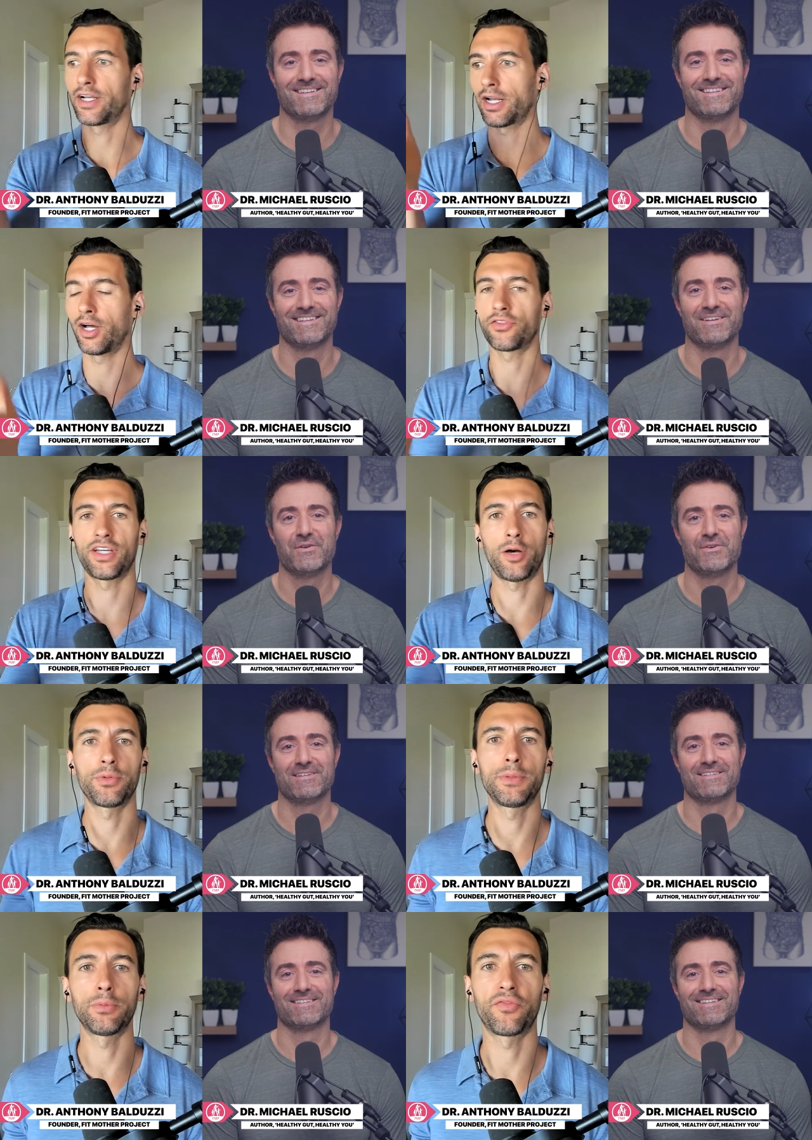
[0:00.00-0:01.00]
Speaker 1: gut health and
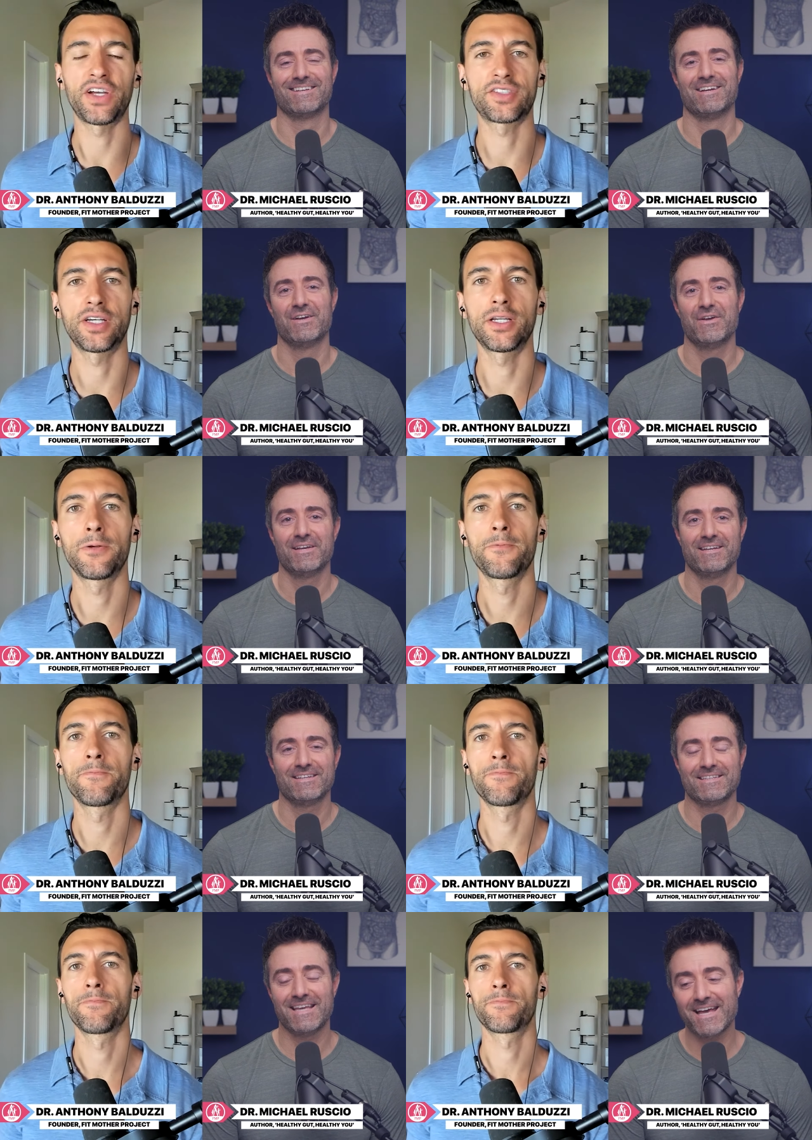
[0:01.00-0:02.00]
helping people fix it?
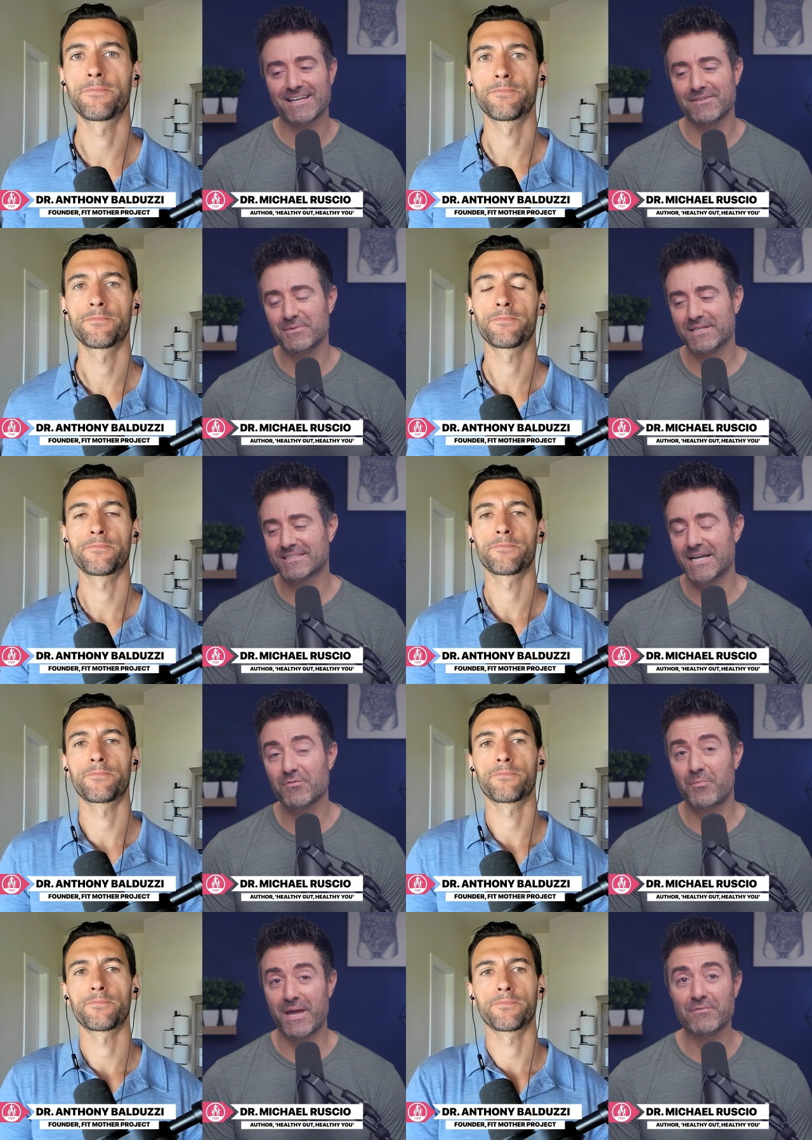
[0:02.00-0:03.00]
Speaker 2: Yeah. I mean, it's kind
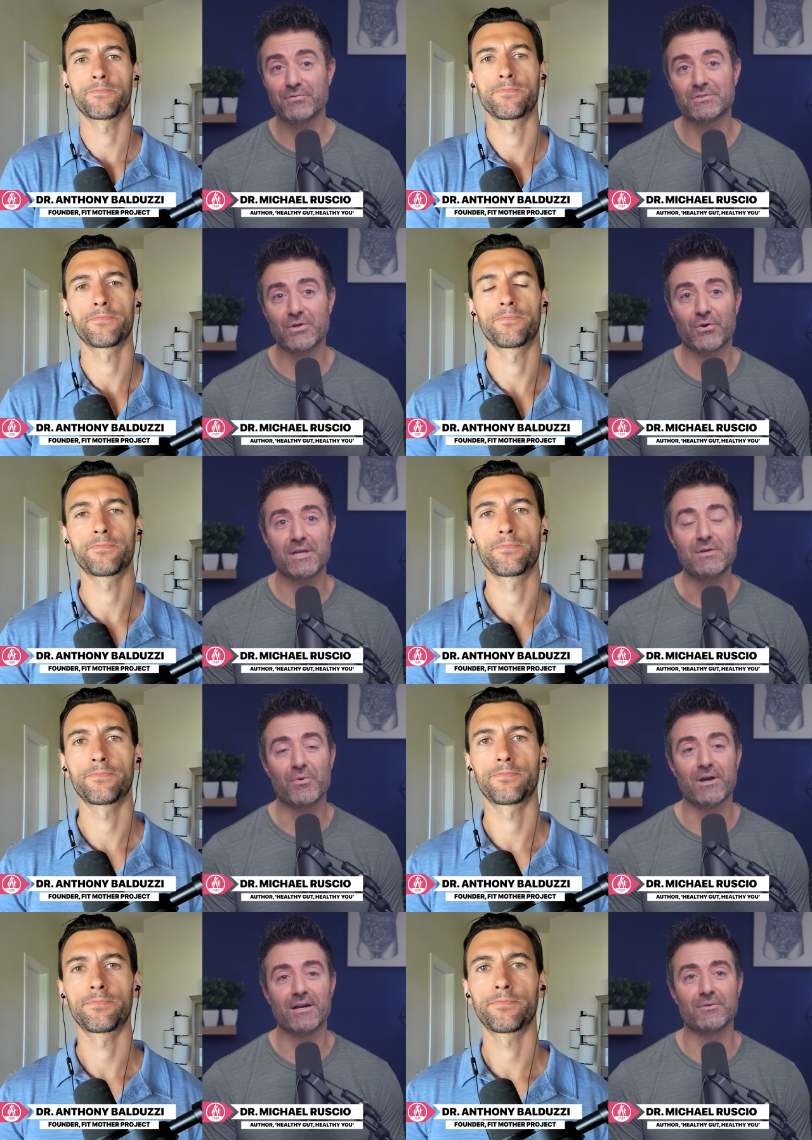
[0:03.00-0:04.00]
of a painful story
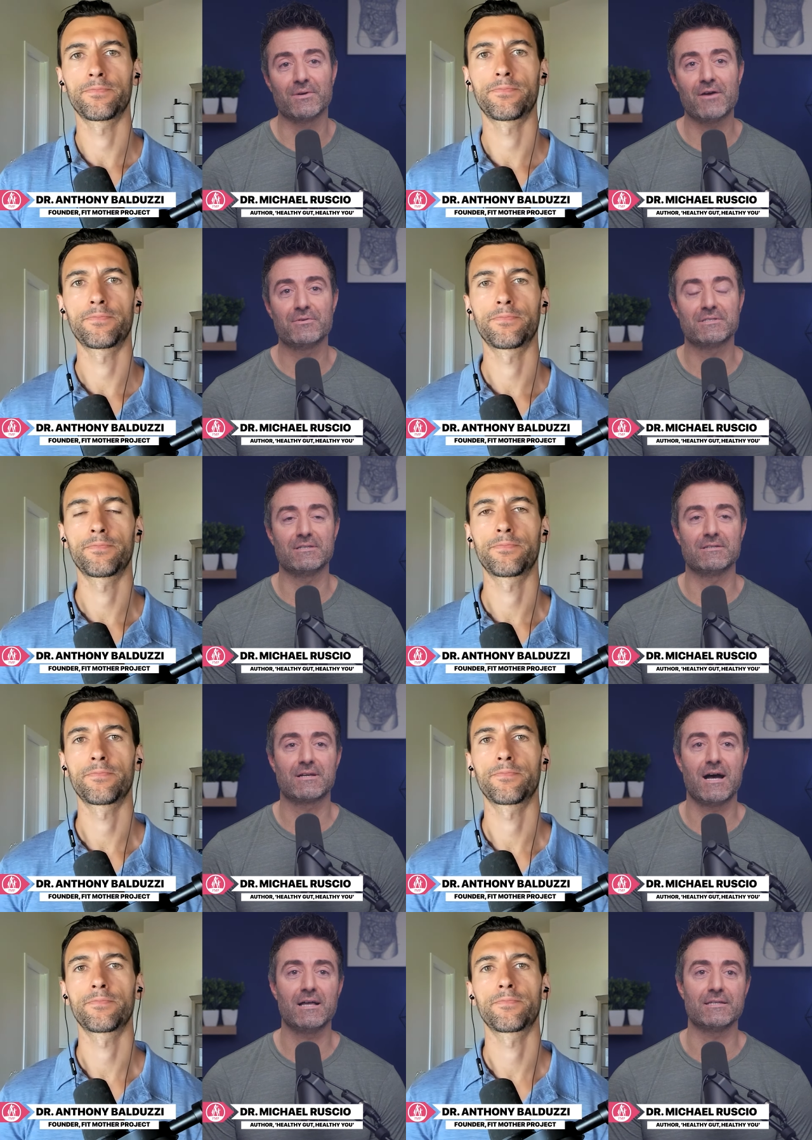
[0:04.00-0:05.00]
where when I was
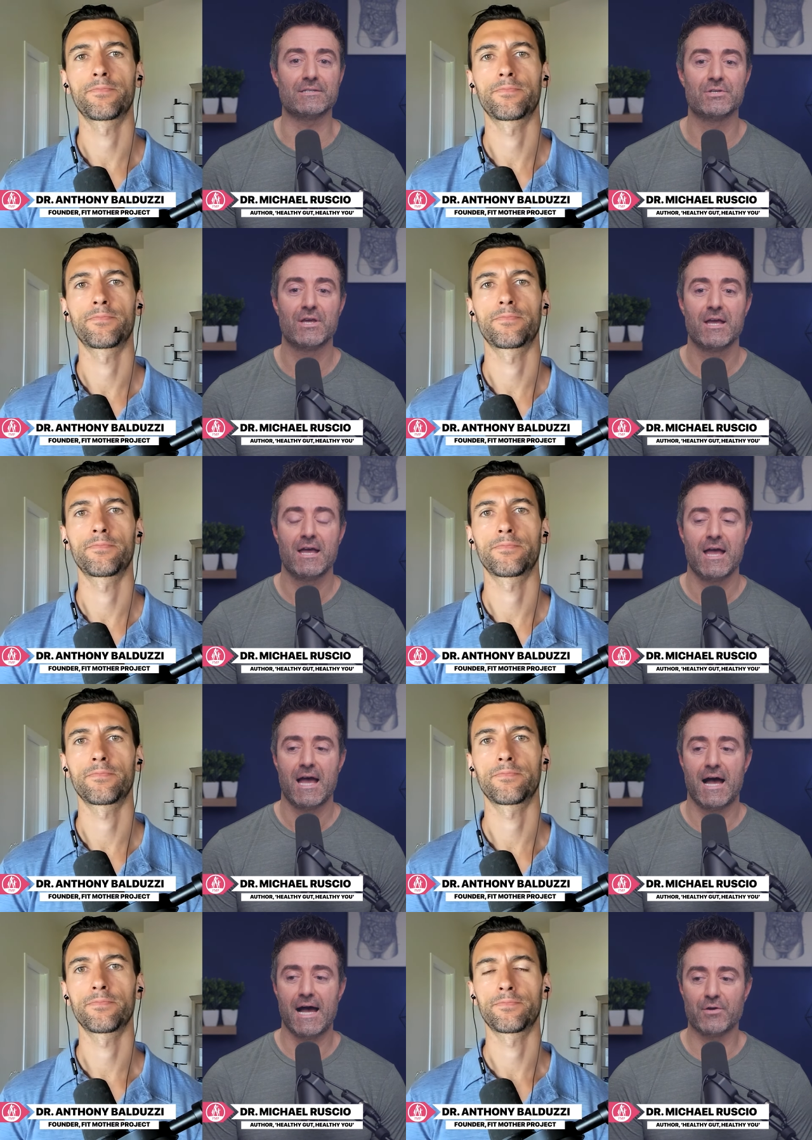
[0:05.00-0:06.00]
in college,
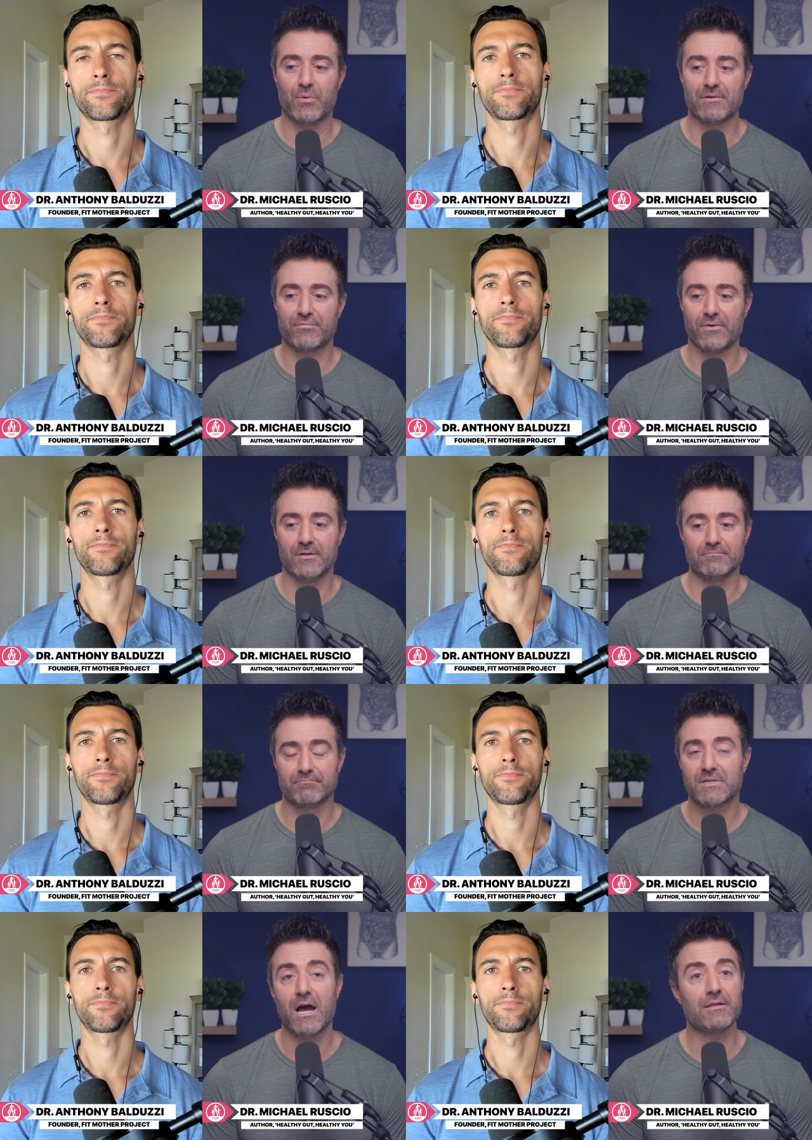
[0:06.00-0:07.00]
I went
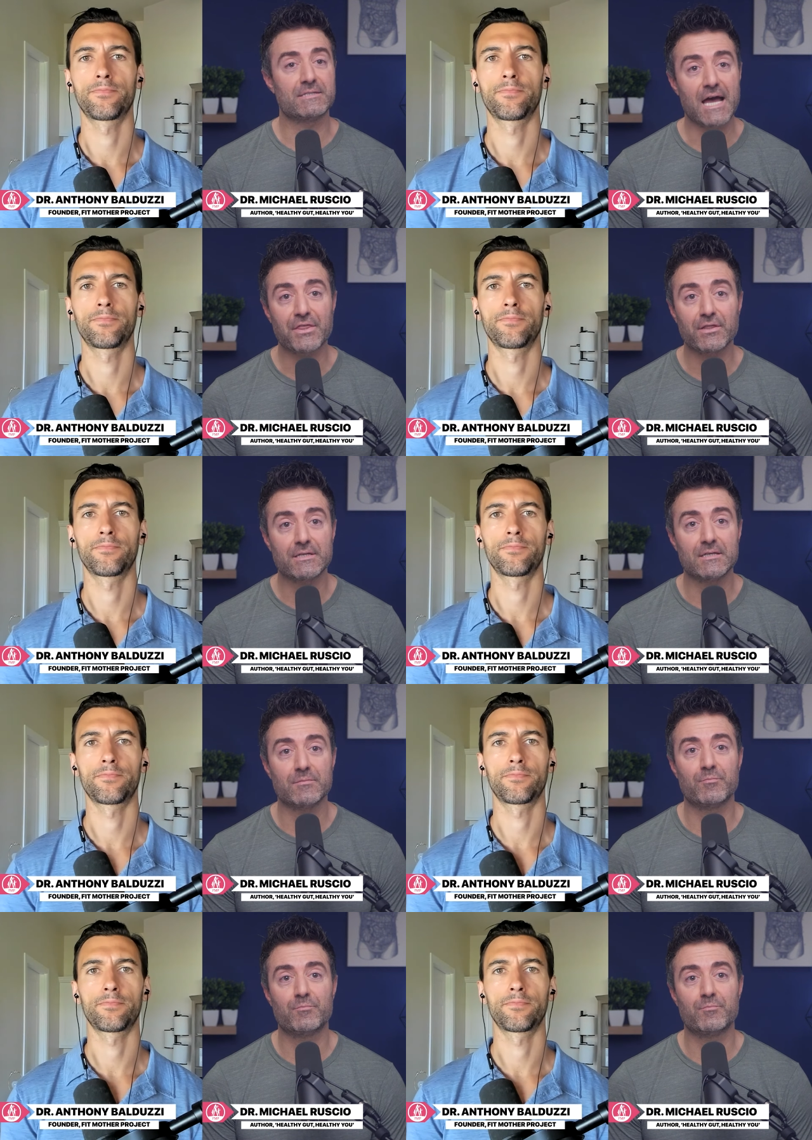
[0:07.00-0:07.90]
from college athlete